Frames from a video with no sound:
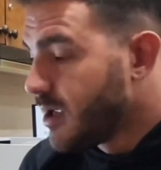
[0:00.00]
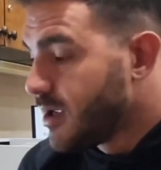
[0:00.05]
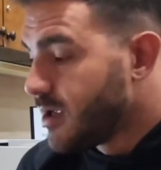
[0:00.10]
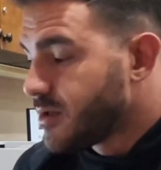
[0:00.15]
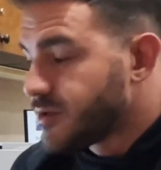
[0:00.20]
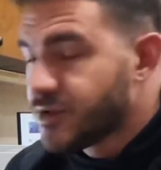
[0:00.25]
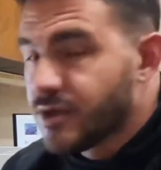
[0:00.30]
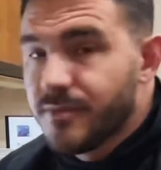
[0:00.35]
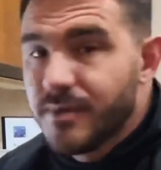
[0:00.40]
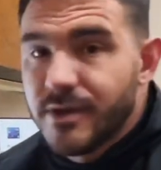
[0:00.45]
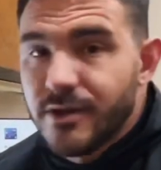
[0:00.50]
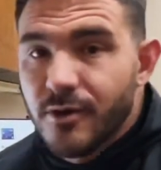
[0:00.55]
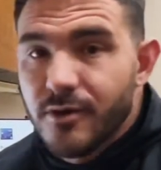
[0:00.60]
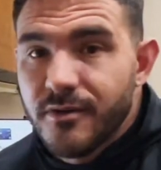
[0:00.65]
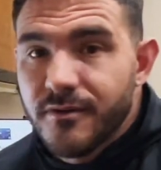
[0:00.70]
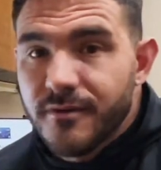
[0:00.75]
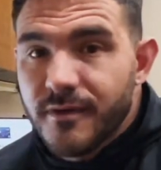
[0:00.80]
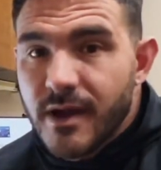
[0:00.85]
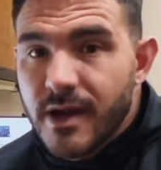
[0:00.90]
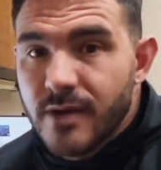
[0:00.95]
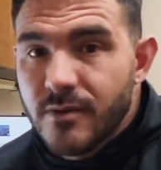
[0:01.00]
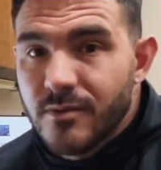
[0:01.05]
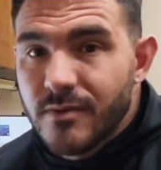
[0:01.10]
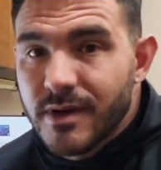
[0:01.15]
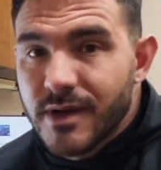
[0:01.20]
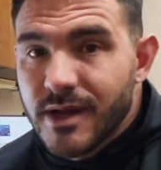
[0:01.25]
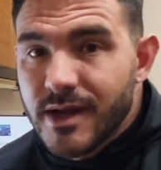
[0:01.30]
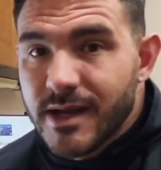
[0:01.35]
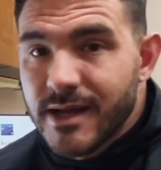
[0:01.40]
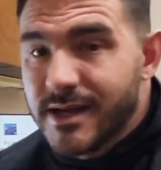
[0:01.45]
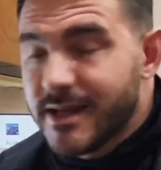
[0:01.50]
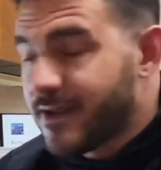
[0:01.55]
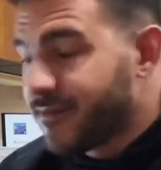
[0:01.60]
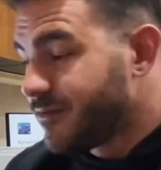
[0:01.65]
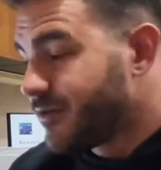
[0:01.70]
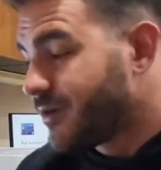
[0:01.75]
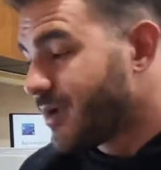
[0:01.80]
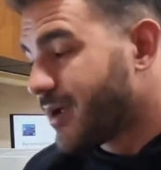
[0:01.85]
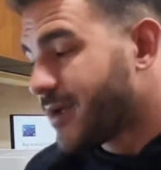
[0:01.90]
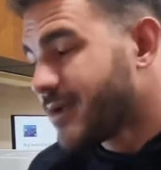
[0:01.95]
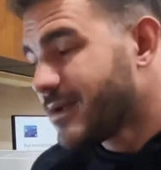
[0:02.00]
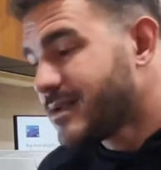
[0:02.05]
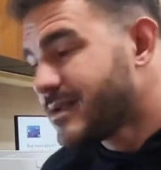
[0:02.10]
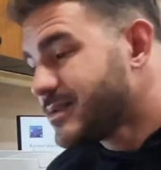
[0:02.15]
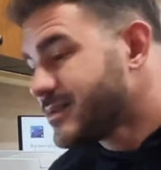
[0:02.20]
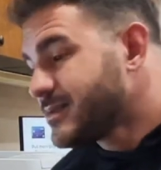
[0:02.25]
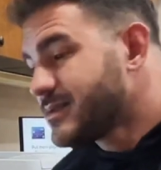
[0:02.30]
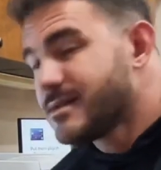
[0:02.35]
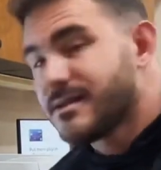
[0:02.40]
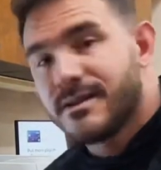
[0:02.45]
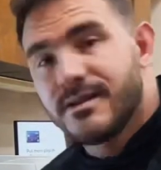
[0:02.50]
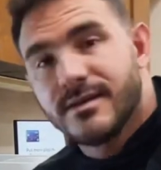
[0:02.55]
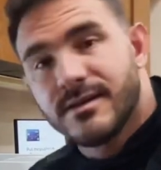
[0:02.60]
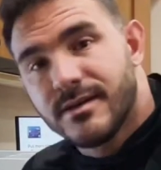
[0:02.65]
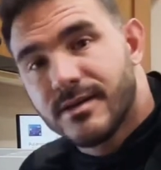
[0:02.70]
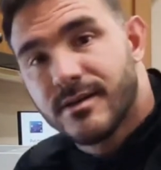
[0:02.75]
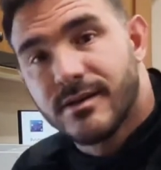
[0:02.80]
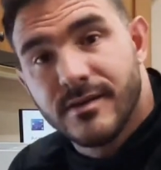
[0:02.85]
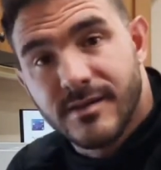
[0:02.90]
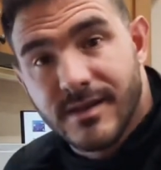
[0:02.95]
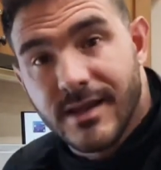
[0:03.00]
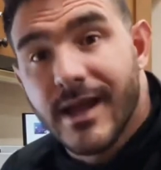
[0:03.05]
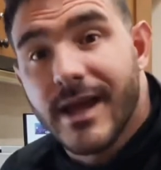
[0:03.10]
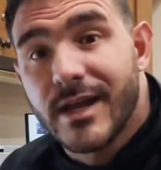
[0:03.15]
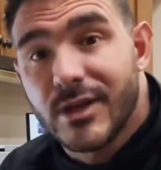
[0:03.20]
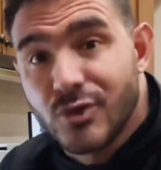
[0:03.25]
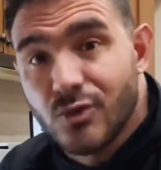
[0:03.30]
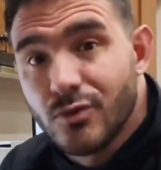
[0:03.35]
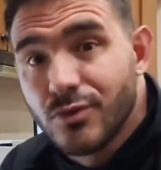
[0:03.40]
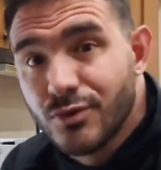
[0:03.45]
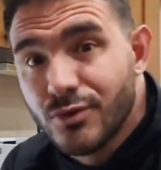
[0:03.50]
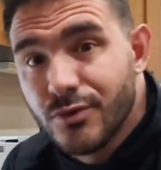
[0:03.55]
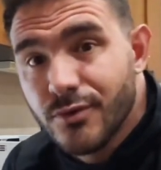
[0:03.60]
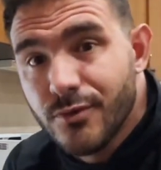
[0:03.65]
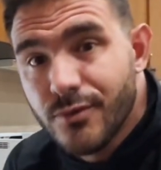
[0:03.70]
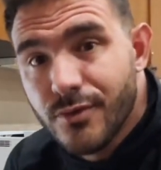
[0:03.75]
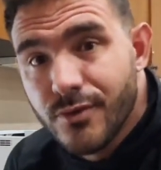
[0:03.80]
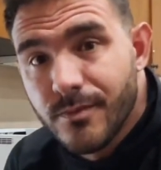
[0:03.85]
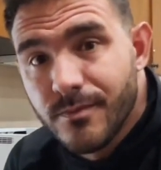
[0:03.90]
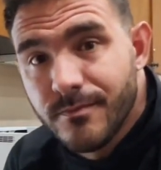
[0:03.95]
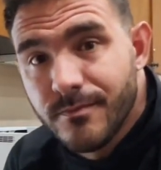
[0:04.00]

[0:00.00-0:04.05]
so you can be notified when I give you guys the actual truth.